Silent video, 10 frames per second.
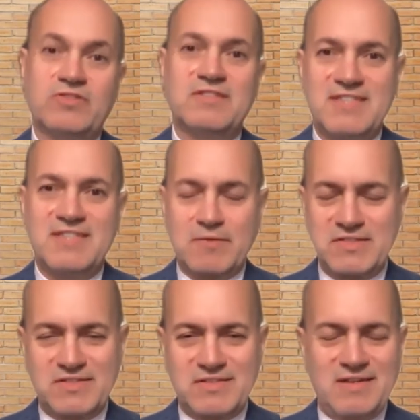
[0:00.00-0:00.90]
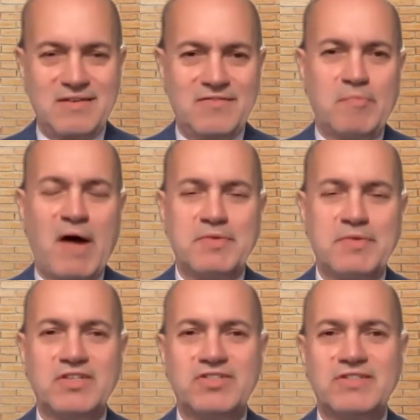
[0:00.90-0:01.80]
segments of the
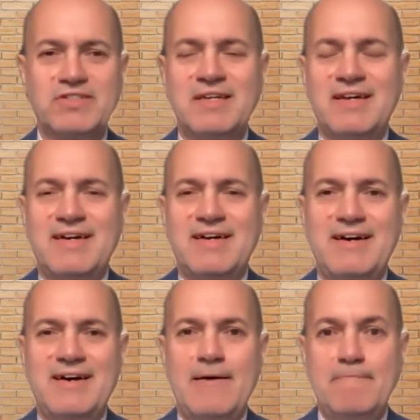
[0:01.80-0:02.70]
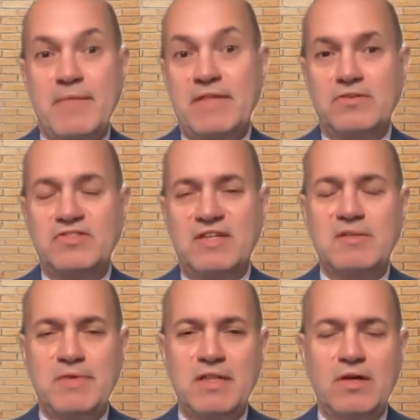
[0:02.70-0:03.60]
population. And those tend
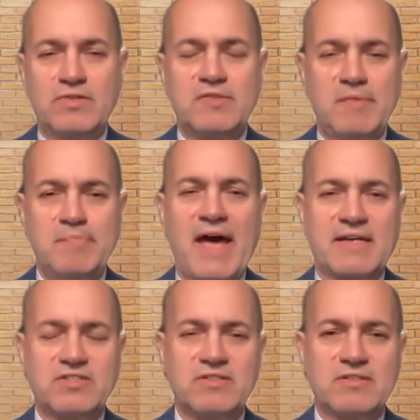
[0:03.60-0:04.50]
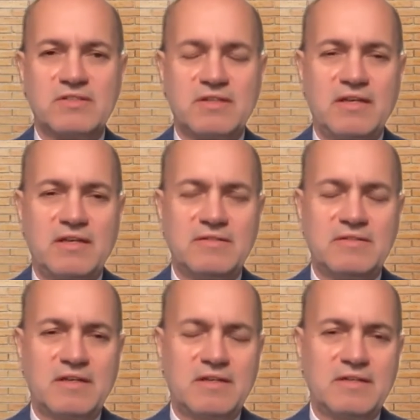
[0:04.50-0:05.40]
to be lower speed packages. And
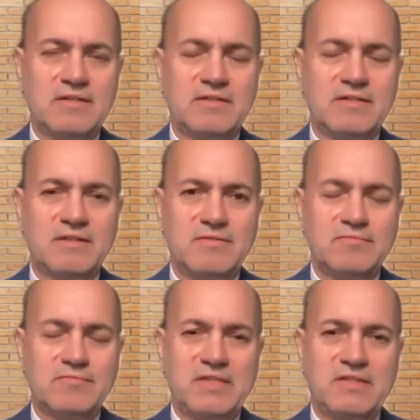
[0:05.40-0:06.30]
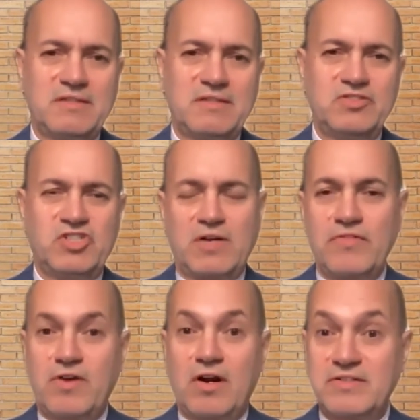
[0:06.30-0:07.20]
but in general,
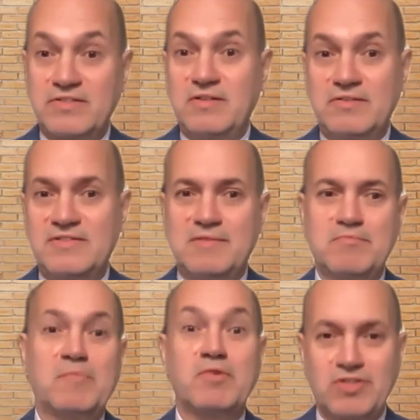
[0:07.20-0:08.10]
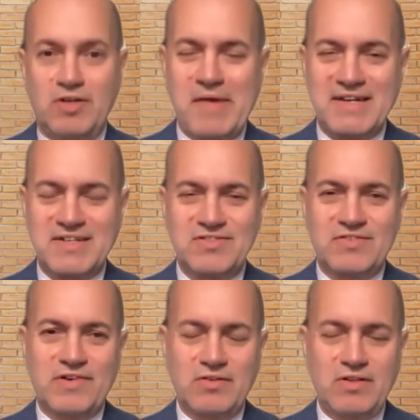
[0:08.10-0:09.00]
there are still some commercial packages that are
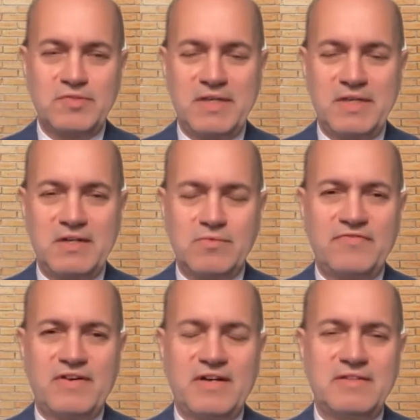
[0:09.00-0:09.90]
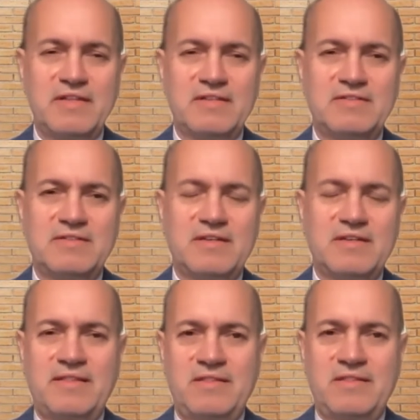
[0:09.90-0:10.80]
very low speed, and we find
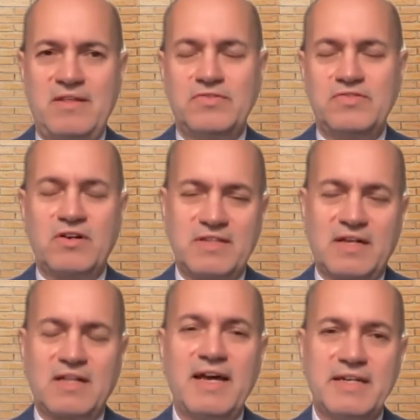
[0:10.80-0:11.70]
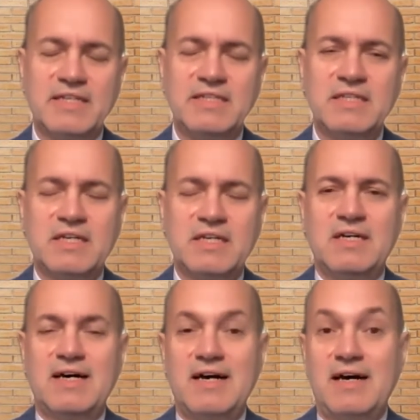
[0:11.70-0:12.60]
that those are declining.
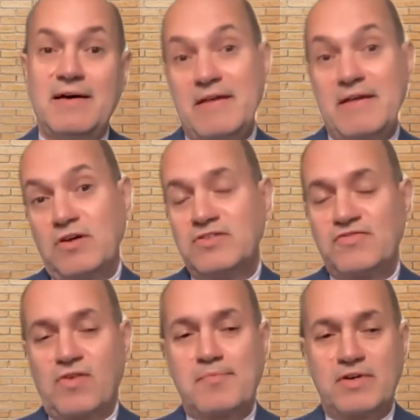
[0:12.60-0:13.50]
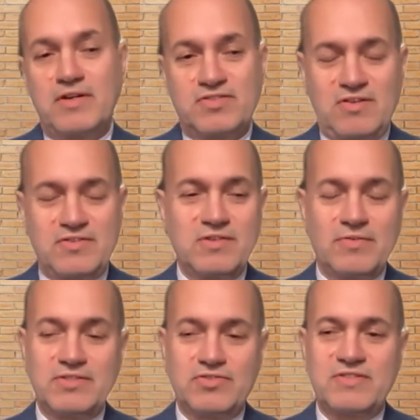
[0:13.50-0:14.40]
And those for operators are also
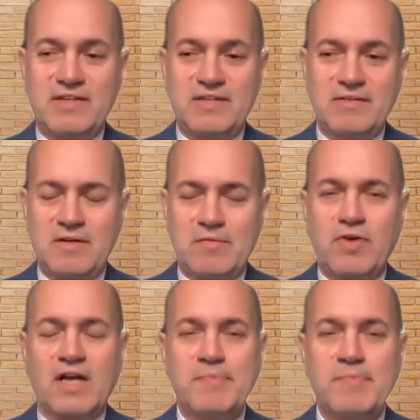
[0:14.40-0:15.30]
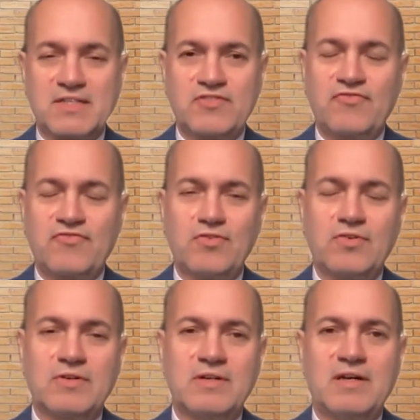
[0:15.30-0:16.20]
interesting prospects
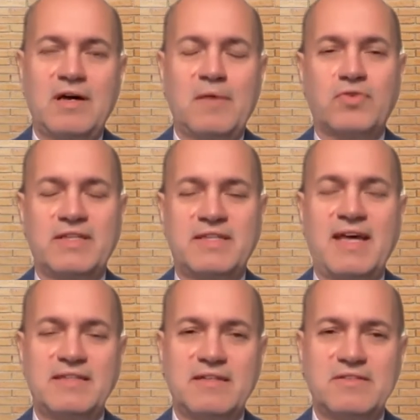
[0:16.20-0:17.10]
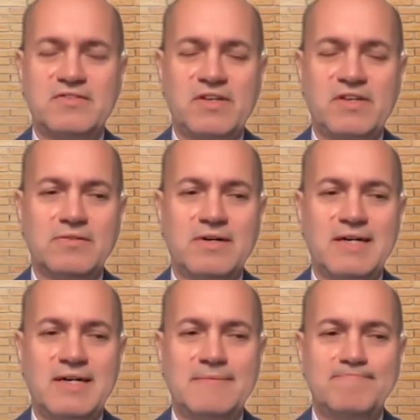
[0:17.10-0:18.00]
for upgrade candidates.
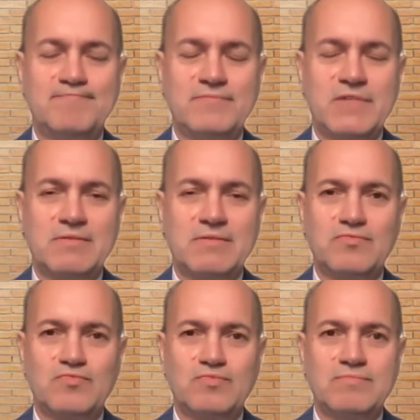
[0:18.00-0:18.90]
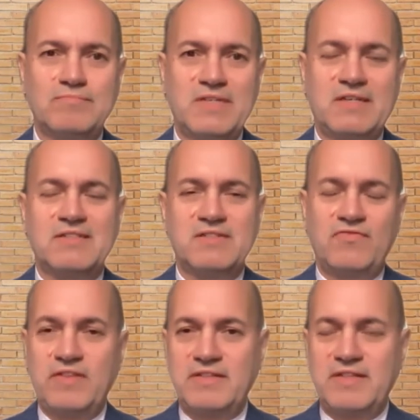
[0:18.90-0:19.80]
So, because of
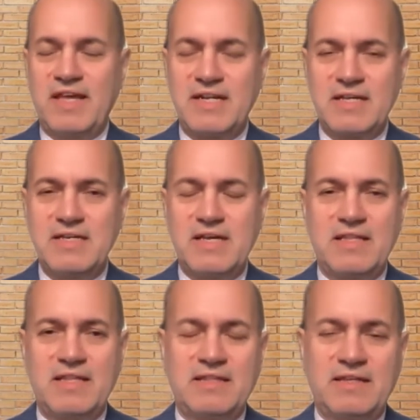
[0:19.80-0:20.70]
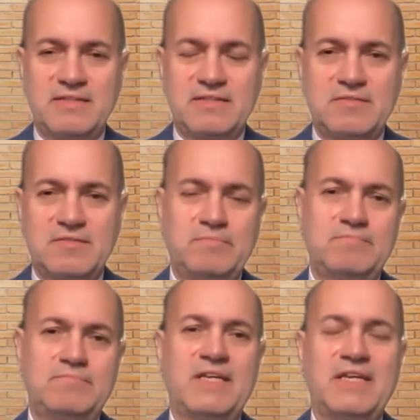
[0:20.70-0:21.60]
all the data that's
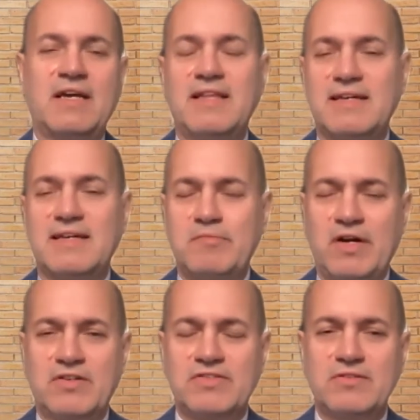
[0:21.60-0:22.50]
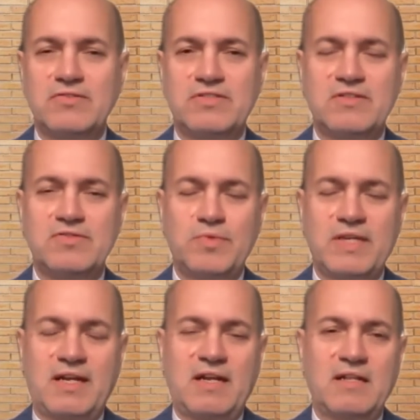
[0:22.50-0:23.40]
being collected by our solutions, we
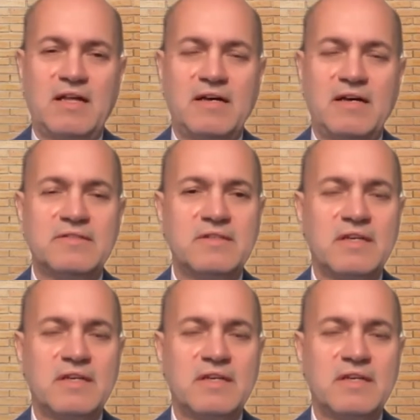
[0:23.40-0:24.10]
can analyze